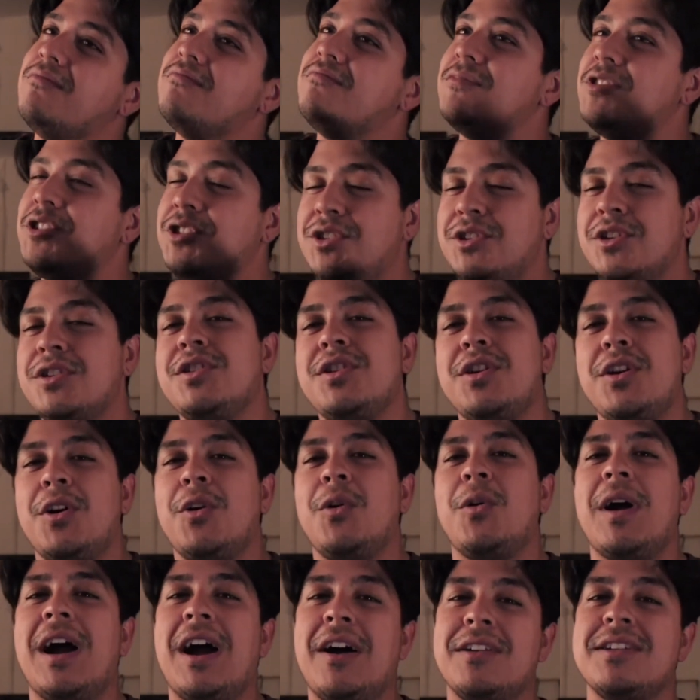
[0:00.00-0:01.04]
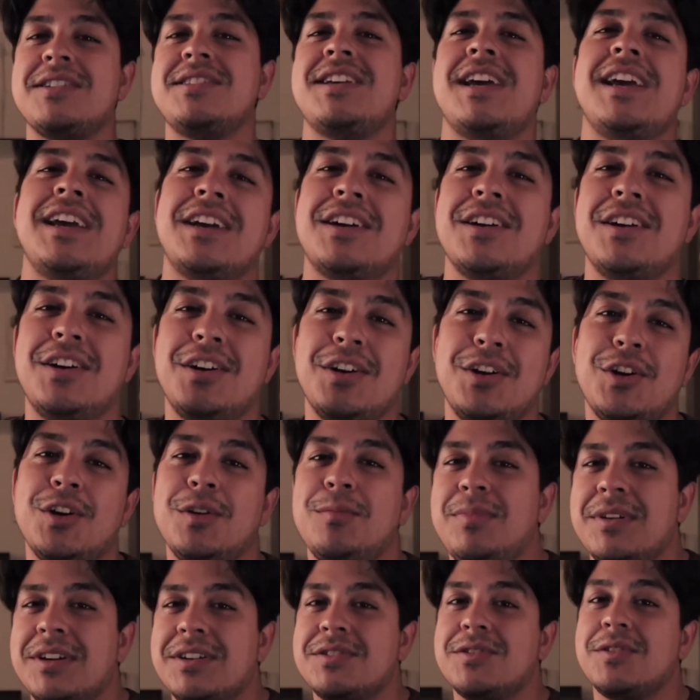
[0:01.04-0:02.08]
should know how to take a good
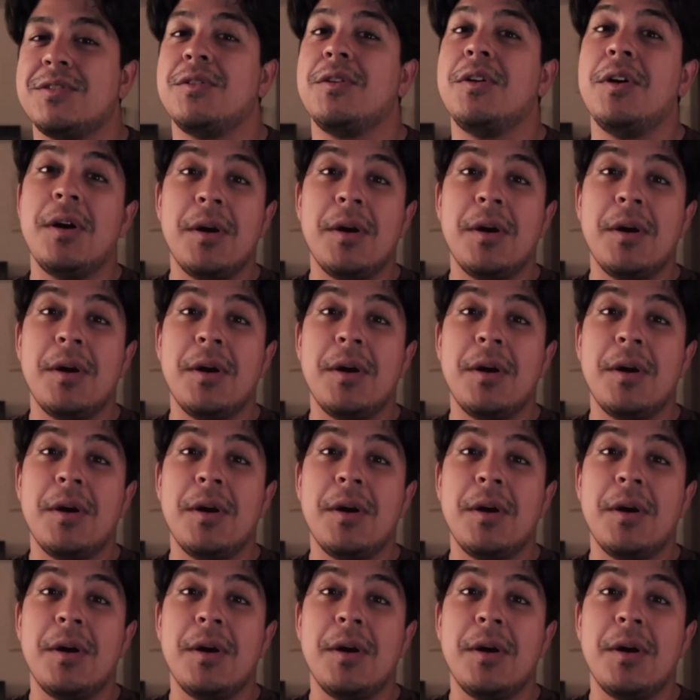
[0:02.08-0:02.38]
picture.